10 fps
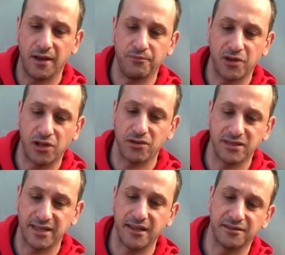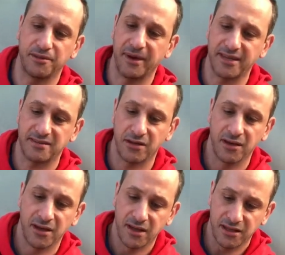closer down to the base. So
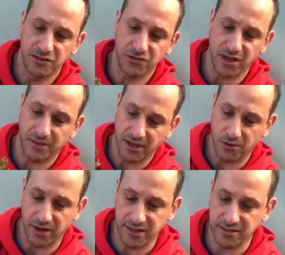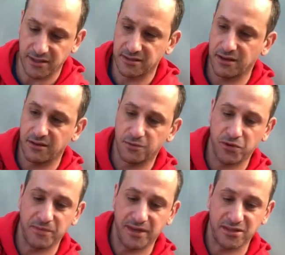this should come out quite easily. So it's
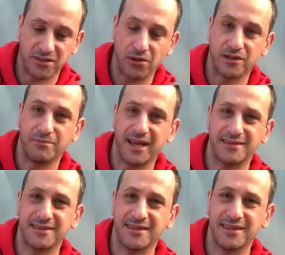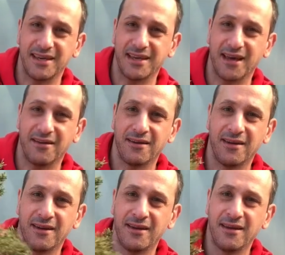pretty much solid mass. There you go.
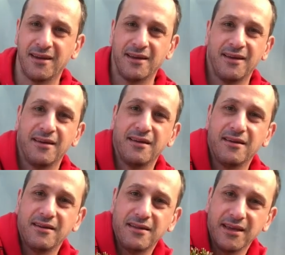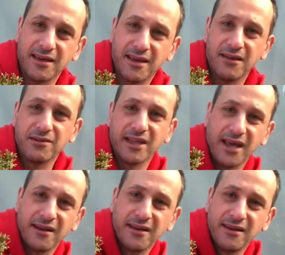Oh, there you go, look at
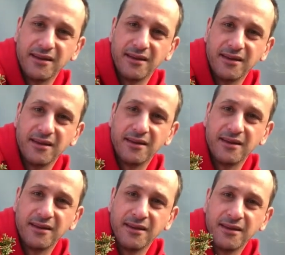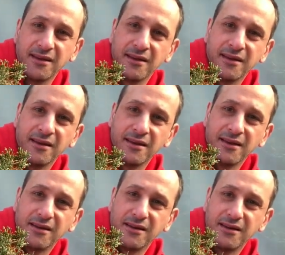that.
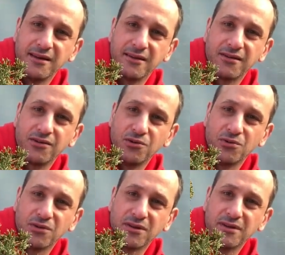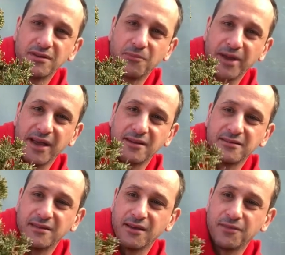Cool, not bad.
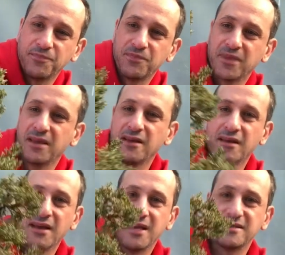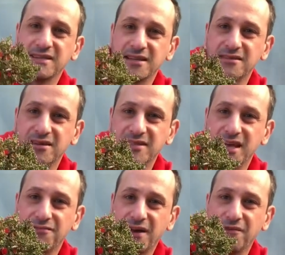So, as I said, so see
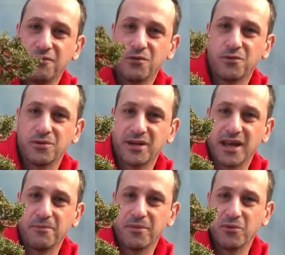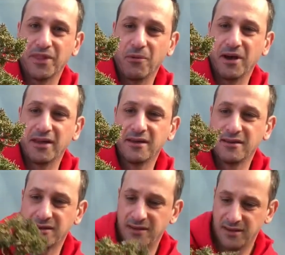how far forward we want to go, a bit more that way.
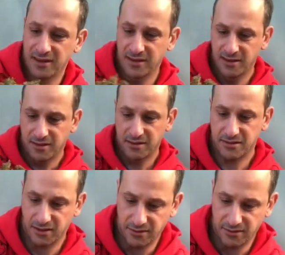So